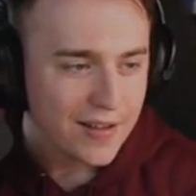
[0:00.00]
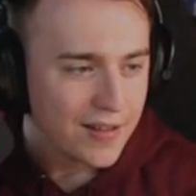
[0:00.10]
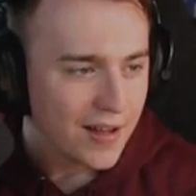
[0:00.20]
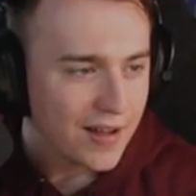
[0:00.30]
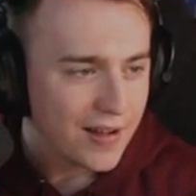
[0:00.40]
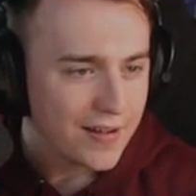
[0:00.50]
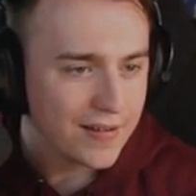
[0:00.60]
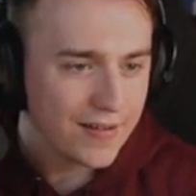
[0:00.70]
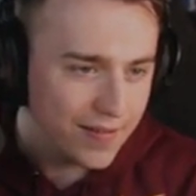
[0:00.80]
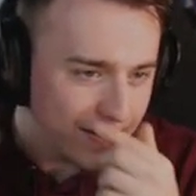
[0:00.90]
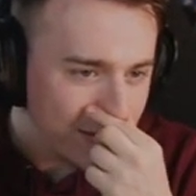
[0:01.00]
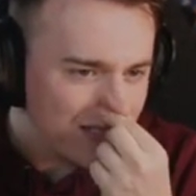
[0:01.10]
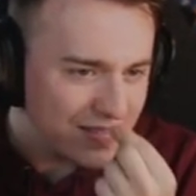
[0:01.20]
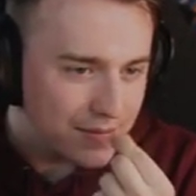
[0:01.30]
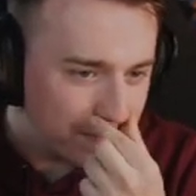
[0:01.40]
you got like scouts,
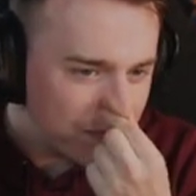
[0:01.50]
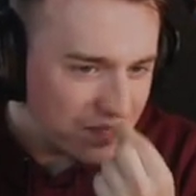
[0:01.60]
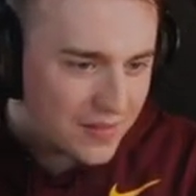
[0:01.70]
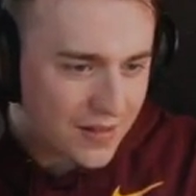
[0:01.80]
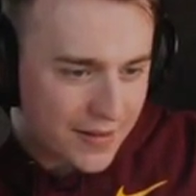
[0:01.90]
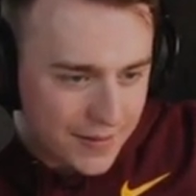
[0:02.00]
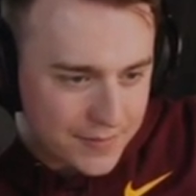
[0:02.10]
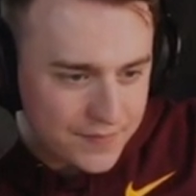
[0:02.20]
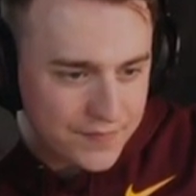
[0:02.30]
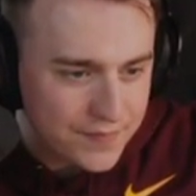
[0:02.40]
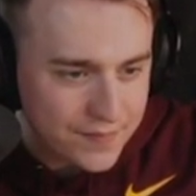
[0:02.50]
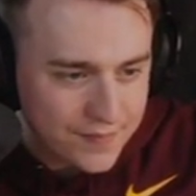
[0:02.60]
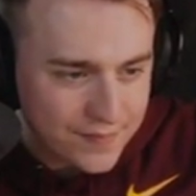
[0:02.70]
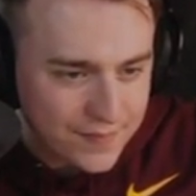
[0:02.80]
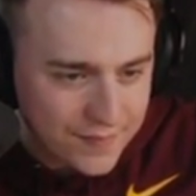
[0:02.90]
soldier, sniper, and like
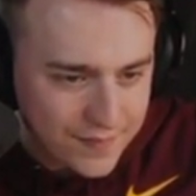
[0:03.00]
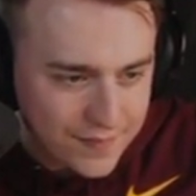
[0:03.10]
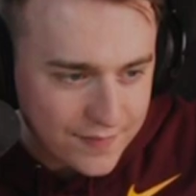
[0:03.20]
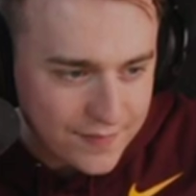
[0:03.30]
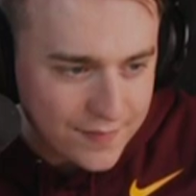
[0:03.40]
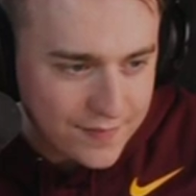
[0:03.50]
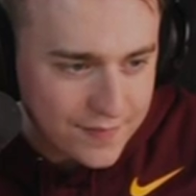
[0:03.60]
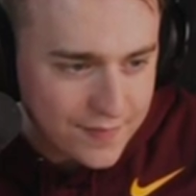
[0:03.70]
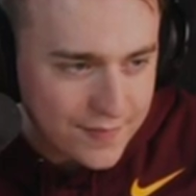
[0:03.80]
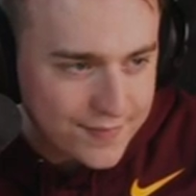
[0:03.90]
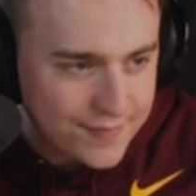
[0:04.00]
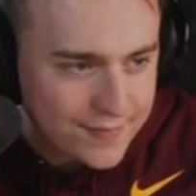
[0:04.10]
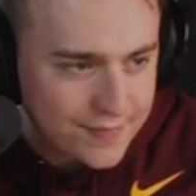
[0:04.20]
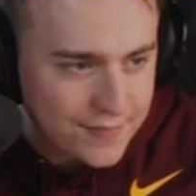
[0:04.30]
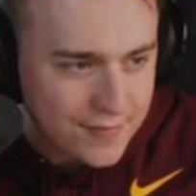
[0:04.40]
maybe spy, and that's pretty
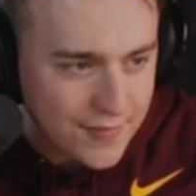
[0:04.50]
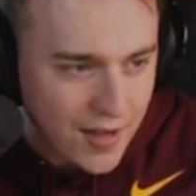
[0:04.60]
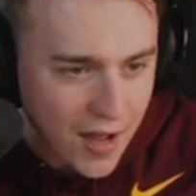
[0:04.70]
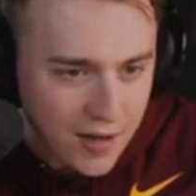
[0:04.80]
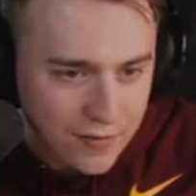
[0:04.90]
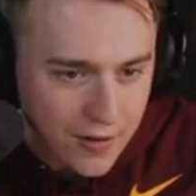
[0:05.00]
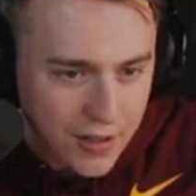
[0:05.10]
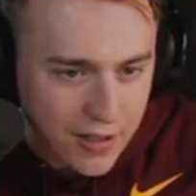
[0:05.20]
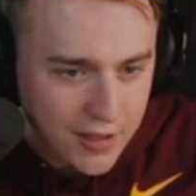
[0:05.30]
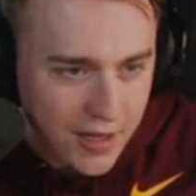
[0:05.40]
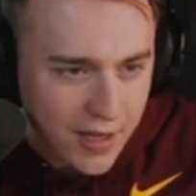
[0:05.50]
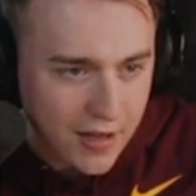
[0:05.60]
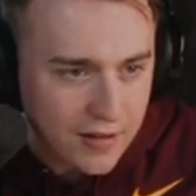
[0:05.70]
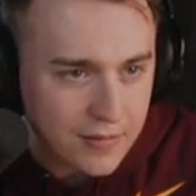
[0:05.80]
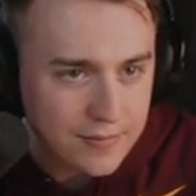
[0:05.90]
much it. And God demo. fucking
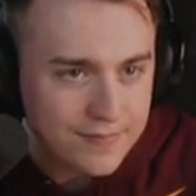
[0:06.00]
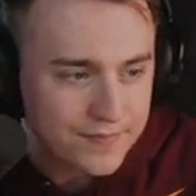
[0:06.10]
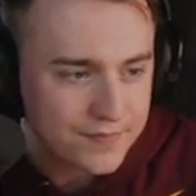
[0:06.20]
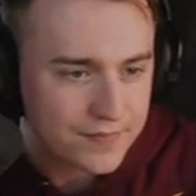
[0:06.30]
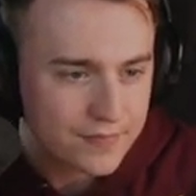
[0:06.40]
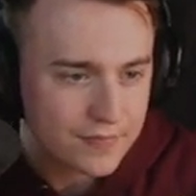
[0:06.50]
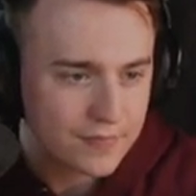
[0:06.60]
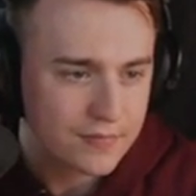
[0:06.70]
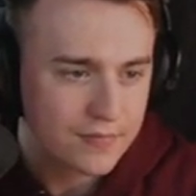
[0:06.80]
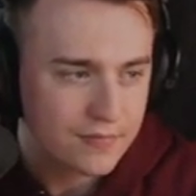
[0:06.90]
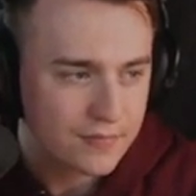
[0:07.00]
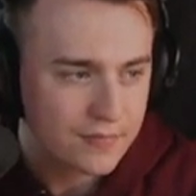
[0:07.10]
damn. Demo exists as well.